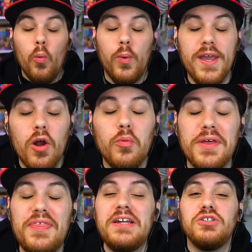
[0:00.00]
We are
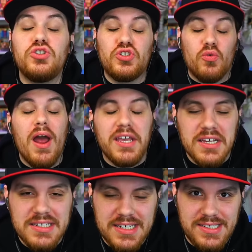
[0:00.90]
within
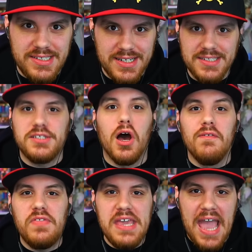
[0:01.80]
striking distance
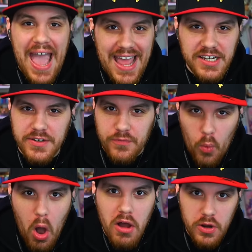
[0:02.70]
of the end of
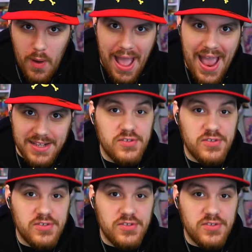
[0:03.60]
Wano Act